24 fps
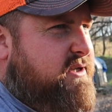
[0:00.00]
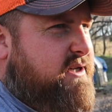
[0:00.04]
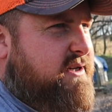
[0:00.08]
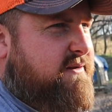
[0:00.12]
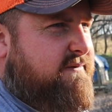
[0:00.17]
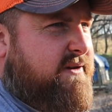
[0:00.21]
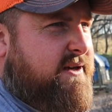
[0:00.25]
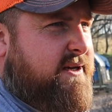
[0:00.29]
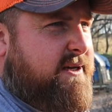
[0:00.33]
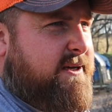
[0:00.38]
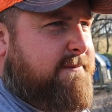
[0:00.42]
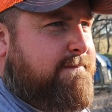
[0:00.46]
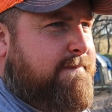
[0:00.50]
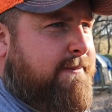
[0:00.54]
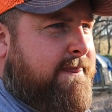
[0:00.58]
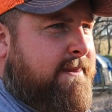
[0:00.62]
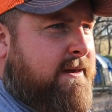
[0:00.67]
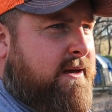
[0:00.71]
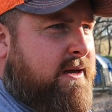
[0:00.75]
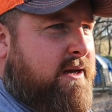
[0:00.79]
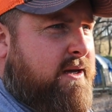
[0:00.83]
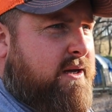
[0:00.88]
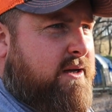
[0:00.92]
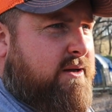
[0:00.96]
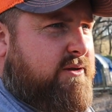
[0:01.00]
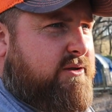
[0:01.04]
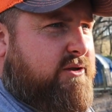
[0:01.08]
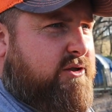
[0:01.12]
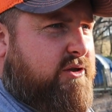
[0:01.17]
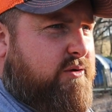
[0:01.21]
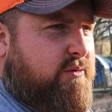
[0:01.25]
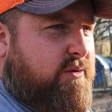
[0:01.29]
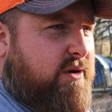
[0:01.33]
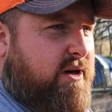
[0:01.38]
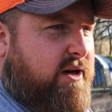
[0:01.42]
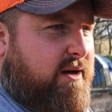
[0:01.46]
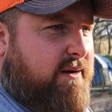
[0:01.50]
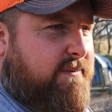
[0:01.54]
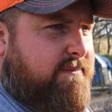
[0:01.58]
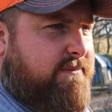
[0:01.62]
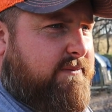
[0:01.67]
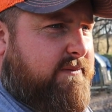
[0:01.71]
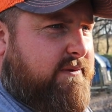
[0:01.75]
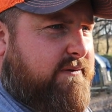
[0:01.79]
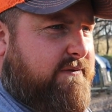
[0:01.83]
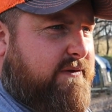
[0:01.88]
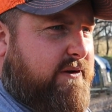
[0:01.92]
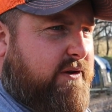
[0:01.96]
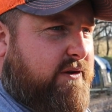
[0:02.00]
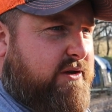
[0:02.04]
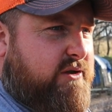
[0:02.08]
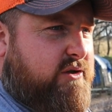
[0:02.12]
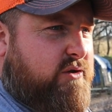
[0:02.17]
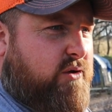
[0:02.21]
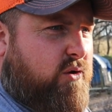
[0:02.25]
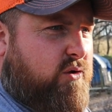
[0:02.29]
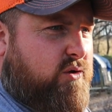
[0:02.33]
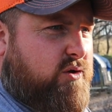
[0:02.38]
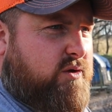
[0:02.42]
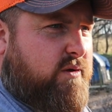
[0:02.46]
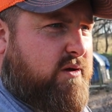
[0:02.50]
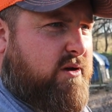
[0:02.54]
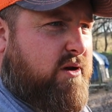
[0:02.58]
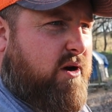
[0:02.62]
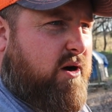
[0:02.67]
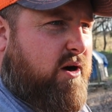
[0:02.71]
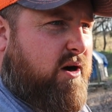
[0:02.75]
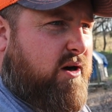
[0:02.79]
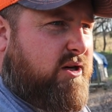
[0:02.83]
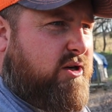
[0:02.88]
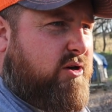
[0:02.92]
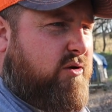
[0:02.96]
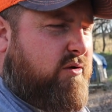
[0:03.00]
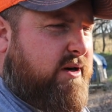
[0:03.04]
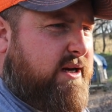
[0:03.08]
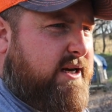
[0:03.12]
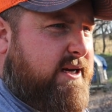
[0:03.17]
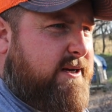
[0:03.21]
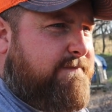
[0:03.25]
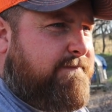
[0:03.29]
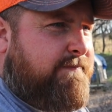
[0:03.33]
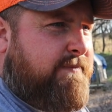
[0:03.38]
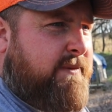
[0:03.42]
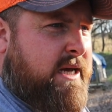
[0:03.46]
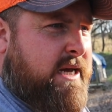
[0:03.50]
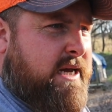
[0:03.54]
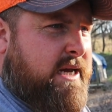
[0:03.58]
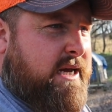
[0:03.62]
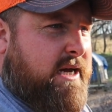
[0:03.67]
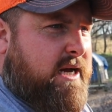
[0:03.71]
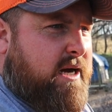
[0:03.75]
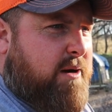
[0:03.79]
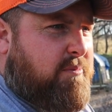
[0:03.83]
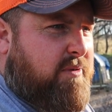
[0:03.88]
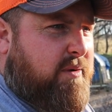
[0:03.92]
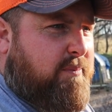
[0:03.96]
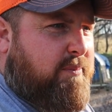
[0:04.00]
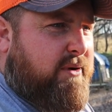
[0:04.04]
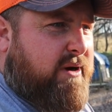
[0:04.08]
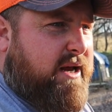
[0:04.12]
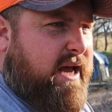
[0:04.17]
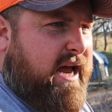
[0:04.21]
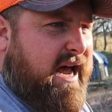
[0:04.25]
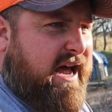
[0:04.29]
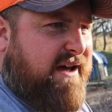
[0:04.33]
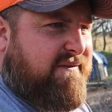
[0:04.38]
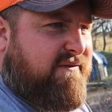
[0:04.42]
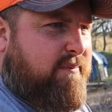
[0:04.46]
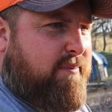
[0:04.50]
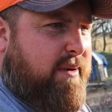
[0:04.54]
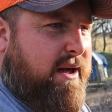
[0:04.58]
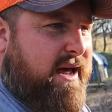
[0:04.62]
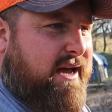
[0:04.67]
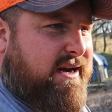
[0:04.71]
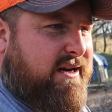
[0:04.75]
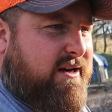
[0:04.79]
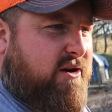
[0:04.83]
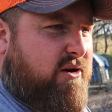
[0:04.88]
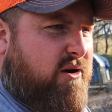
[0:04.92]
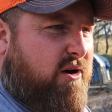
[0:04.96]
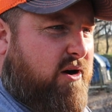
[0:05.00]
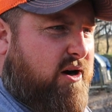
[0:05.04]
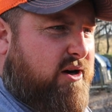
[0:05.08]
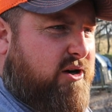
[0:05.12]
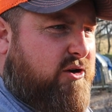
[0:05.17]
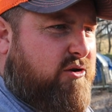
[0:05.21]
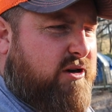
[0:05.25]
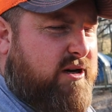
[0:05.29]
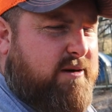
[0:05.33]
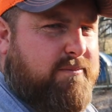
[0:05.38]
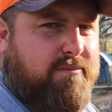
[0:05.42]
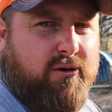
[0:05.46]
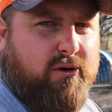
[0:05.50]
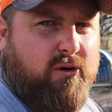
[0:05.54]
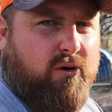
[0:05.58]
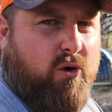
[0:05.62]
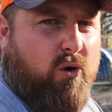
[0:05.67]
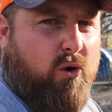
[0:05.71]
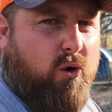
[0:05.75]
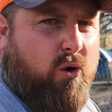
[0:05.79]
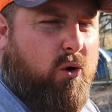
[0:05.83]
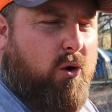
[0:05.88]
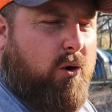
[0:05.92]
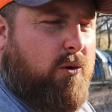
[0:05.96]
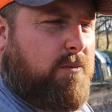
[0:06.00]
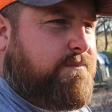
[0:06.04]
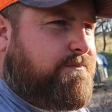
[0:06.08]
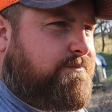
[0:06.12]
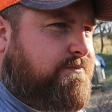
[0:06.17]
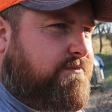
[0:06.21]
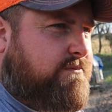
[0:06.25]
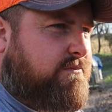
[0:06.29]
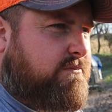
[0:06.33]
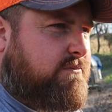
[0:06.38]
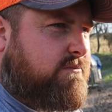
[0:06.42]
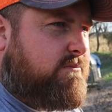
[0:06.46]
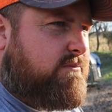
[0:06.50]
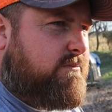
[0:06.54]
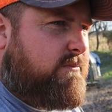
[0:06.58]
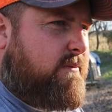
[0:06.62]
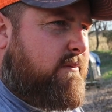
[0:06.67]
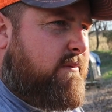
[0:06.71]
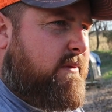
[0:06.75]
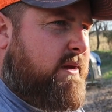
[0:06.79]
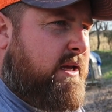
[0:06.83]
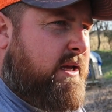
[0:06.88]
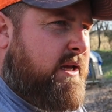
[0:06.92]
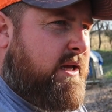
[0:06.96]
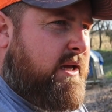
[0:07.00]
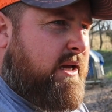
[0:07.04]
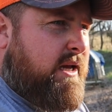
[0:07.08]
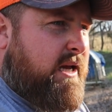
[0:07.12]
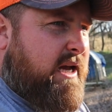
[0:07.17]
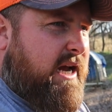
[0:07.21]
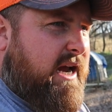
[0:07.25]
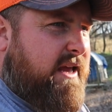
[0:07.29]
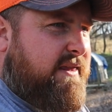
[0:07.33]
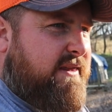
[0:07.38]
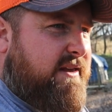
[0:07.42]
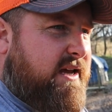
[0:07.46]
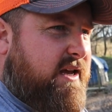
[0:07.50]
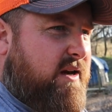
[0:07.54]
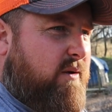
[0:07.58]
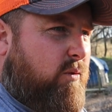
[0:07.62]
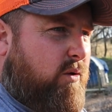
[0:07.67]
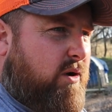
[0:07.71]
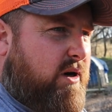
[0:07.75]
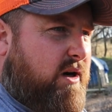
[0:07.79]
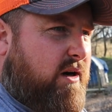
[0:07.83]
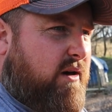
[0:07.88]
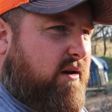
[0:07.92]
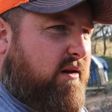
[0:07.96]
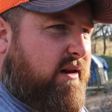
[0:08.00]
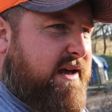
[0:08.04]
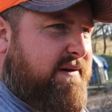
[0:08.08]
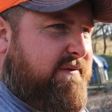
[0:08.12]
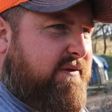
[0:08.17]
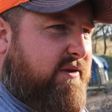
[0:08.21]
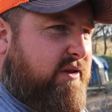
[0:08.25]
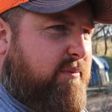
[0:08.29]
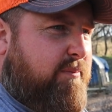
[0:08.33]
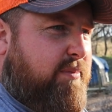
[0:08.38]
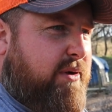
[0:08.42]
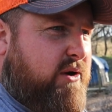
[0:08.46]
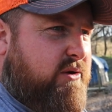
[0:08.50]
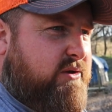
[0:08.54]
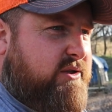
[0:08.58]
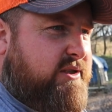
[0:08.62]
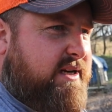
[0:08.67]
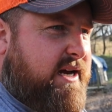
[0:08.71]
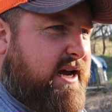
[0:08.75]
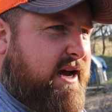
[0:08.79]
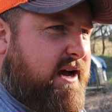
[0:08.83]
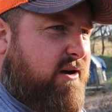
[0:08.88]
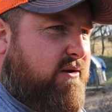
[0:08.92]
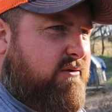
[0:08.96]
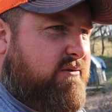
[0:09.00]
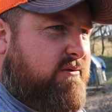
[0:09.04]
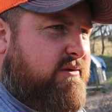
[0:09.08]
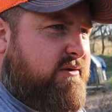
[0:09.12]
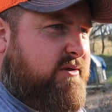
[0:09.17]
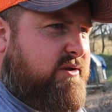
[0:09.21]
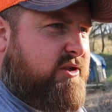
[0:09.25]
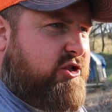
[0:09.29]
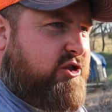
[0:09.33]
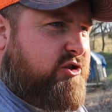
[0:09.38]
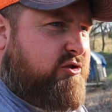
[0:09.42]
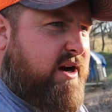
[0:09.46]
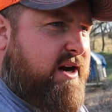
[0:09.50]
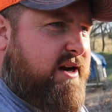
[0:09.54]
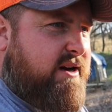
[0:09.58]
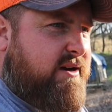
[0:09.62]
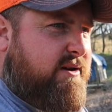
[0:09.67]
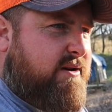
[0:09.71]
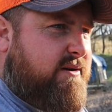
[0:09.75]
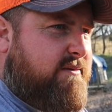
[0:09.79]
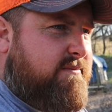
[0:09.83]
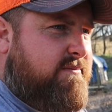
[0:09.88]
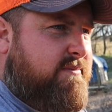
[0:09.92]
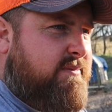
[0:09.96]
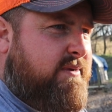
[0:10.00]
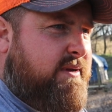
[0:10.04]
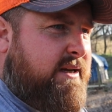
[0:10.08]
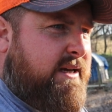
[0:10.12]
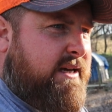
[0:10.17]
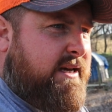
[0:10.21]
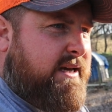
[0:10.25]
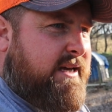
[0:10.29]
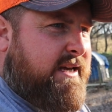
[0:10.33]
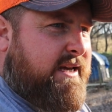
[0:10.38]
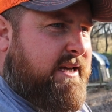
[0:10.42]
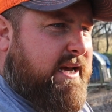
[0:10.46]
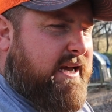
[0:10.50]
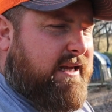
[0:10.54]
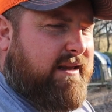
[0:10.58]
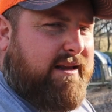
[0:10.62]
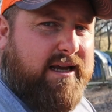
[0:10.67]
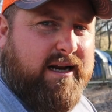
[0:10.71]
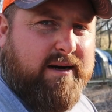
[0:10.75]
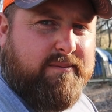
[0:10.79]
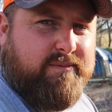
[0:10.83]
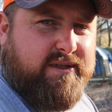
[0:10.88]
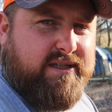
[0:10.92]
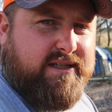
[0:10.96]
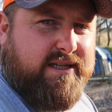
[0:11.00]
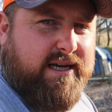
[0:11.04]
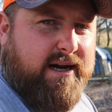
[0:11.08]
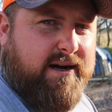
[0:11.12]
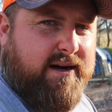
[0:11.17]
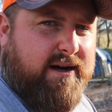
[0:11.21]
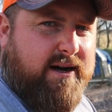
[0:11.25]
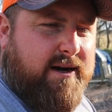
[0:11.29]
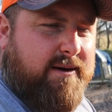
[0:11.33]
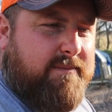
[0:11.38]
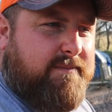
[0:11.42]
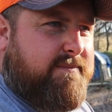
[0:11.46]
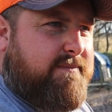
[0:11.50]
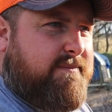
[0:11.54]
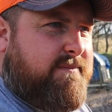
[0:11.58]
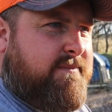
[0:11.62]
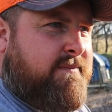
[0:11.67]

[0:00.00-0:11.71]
UTV to uh, fill these holes with concrete. I'm gonna put half a bag of concrete per hole and then we're gonna level the post out, straighten them and let them set up.